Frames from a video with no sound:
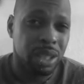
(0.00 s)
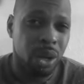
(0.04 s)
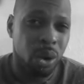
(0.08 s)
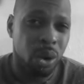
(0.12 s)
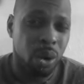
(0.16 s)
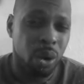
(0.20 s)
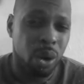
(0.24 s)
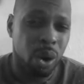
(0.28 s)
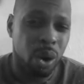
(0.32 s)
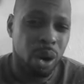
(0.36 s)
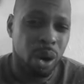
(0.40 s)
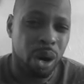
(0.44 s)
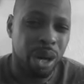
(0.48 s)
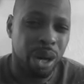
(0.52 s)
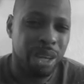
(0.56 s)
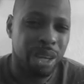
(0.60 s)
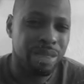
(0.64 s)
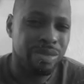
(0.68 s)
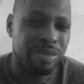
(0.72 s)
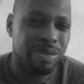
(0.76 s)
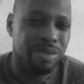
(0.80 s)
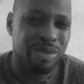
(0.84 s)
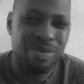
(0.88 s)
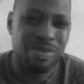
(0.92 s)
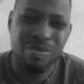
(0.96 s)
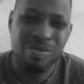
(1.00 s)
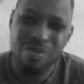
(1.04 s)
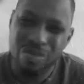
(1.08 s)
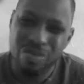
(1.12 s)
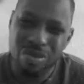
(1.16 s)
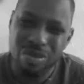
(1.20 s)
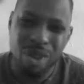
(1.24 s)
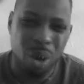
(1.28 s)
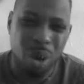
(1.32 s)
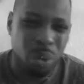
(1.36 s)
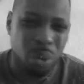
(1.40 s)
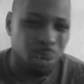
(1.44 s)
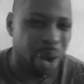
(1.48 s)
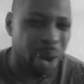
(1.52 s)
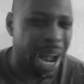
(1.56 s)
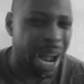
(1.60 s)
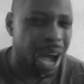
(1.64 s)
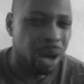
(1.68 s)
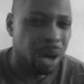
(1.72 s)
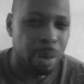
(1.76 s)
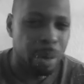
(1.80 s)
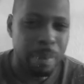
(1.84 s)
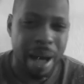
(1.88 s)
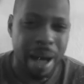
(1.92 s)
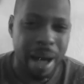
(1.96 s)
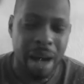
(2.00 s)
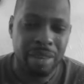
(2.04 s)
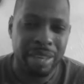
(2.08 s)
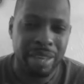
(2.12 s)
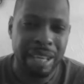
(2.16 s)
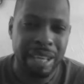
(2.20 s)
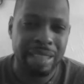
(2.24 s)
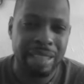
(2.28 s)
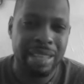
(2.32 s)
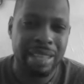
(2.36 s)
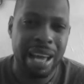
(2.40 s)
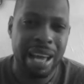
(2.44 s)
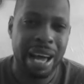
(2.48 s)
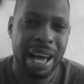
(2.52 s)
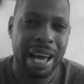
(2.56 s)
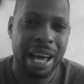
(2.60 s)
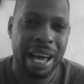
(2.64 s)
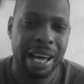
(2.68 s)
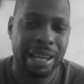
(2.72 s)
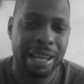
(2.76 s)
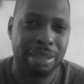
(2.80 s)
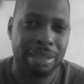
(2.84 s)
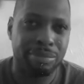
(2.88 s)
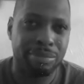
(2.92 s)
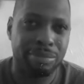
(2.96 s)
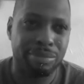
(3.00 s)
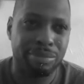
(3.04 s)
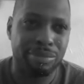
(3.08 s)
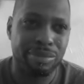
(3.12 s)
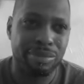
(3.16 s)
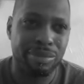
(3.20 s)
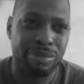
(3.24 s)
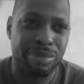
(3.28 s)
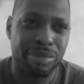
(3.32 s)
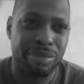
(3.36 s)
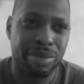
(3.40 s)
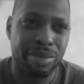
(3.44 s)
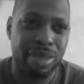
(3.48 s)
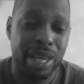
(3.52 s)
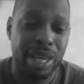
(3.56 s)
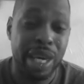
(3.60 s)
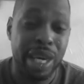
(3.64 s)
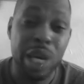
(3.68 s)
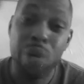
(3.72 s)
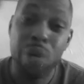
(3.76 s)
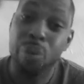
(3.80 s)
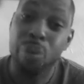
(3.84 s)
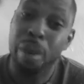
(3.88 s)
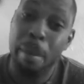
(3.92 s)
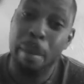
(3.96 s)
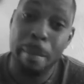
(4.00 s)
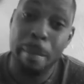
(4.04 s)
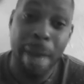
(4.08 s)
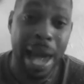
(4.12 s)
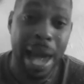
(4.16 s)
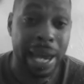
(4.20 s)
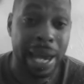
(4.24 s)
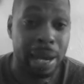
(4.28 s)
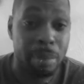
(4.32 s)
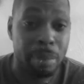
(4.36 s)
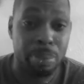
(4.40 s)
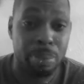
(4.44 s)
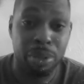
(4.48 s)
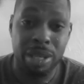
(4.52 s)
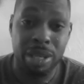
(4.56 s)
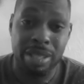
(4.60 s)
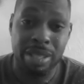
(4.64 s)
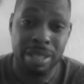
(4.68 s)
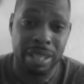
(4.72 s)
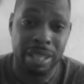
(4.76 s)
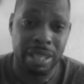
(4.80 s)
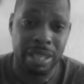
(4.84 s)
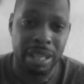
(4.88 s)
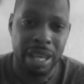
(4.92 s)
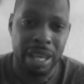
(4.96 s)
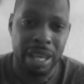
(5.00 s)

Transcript: or around about that time, he went back in prison.